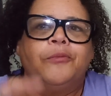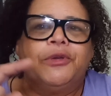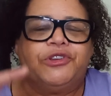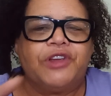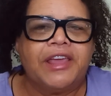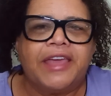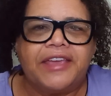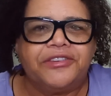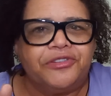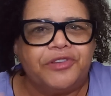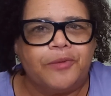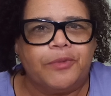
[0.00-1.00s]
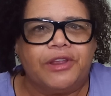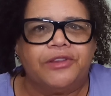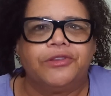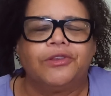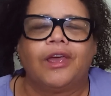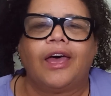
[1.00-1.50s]
But J.K.
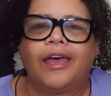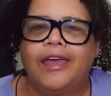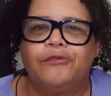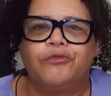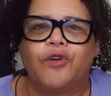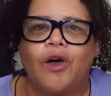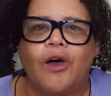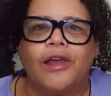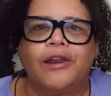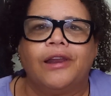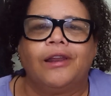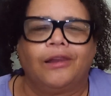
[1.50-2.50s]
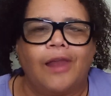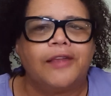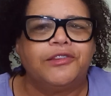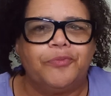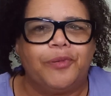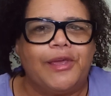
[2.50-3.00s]
Simmons, I have gone
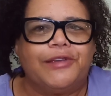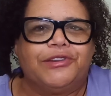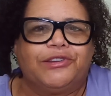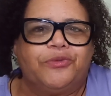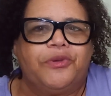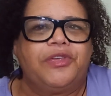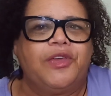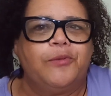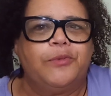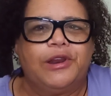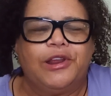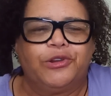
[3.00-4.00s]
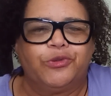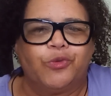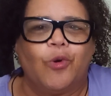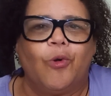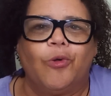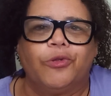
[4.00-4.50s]
lots of places with him in his
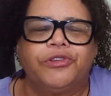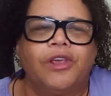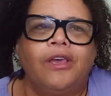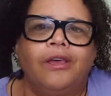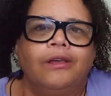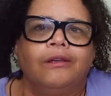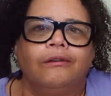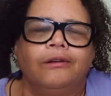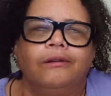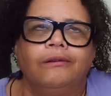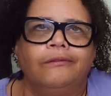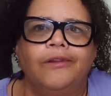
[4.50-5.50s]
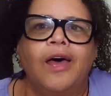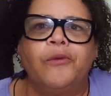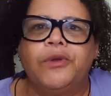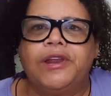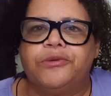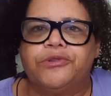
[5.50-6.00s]
roles.
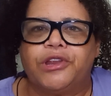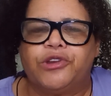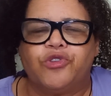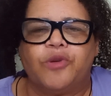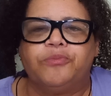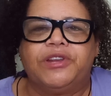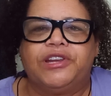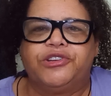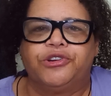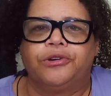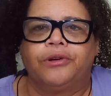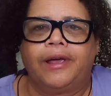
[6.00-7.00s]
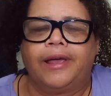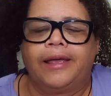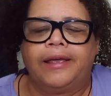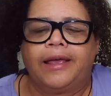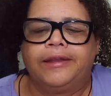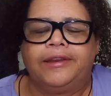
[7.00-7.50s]
Not when he was the drum teacher. I,
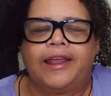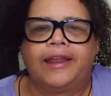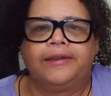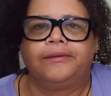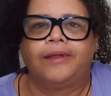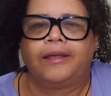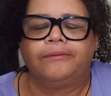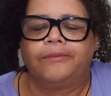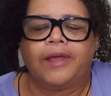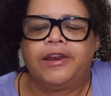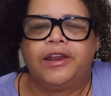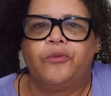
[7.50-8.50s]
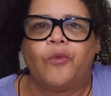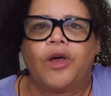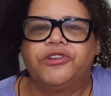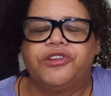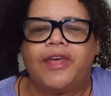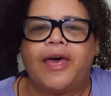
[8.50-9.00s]
I, I that I didn't
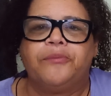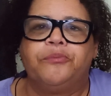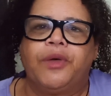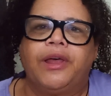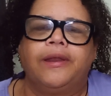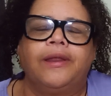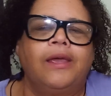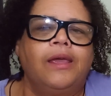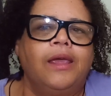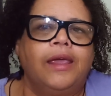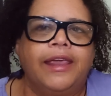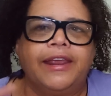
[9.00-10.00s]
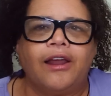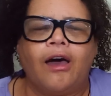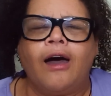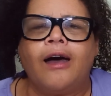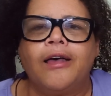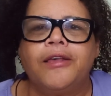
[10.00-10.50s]
watch that, but in
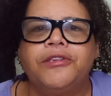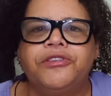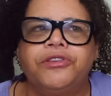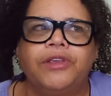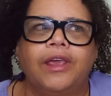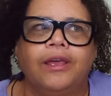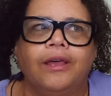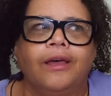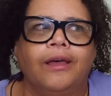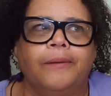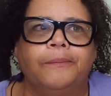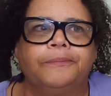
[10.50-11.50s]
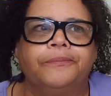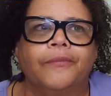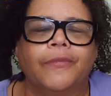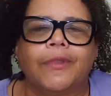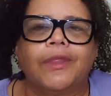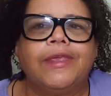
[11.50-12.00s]
Oz, um,
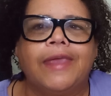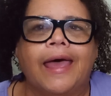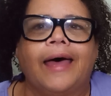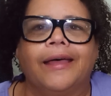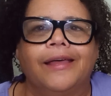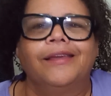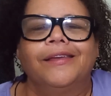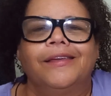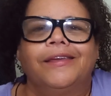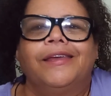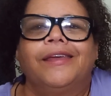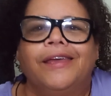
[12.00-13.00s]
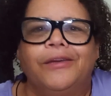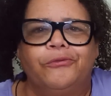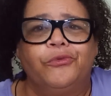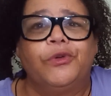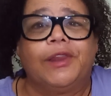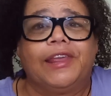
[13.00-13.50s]
yeah,
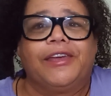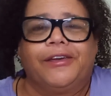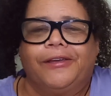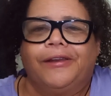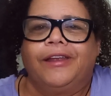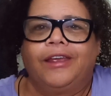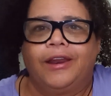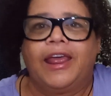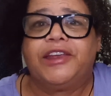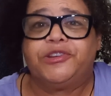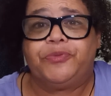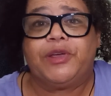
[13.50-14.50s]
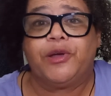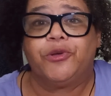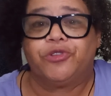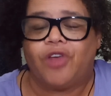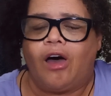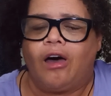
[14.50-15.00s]
really good in
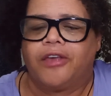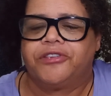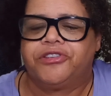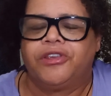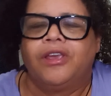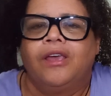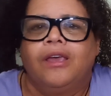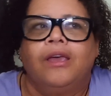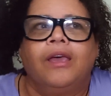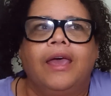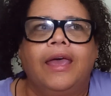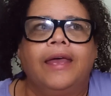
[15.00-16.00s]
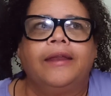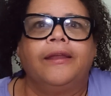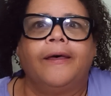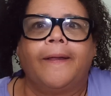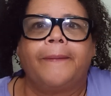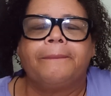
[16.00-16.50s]
HBO's Oz, and
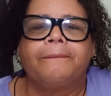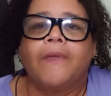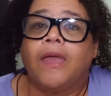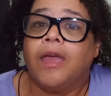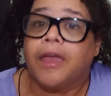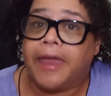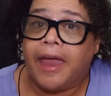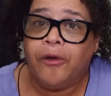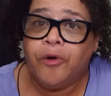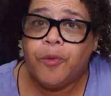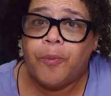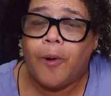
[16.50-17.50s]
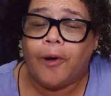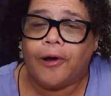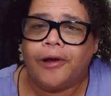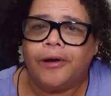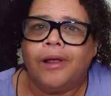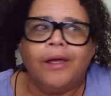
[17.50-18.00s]
uh,
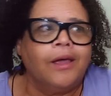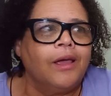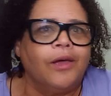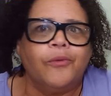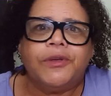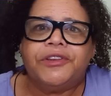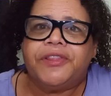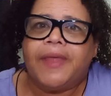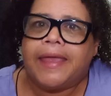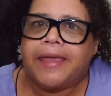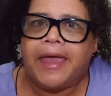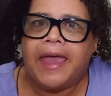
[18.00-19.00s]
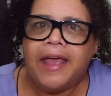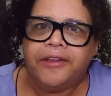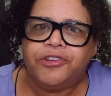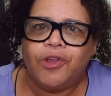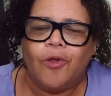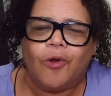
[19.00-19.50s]
Counterpart, which they
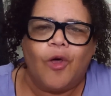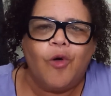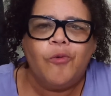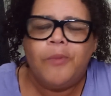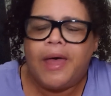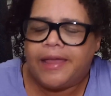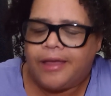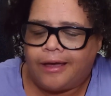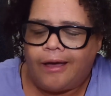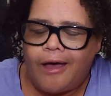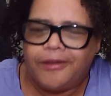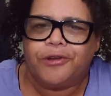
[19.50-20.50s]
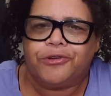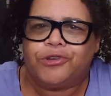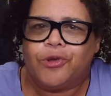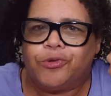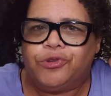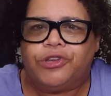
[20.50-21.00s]
canceled. Oh my God, they're
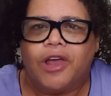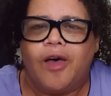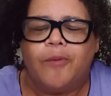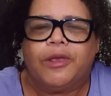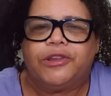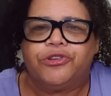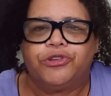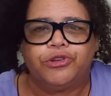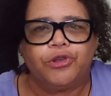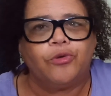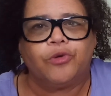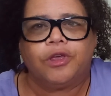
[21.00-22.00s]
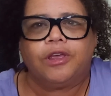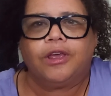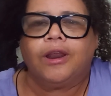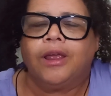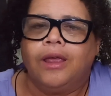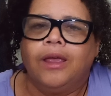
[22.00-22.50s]
so dumb. It's so
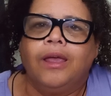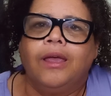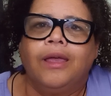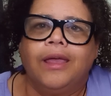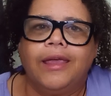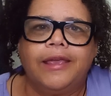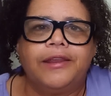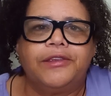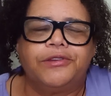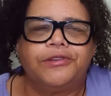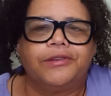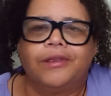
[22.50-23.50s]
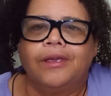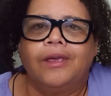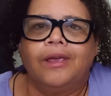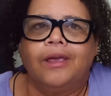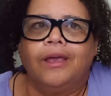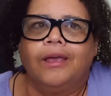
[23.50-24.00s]
good. It is
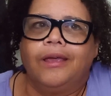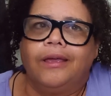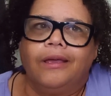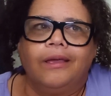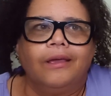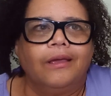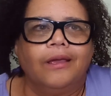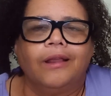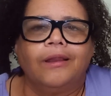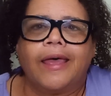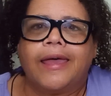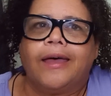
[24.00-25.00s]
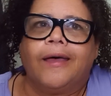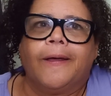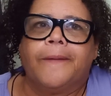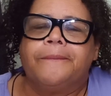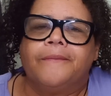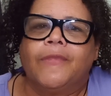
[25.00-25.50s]
like
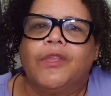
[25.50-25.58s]
a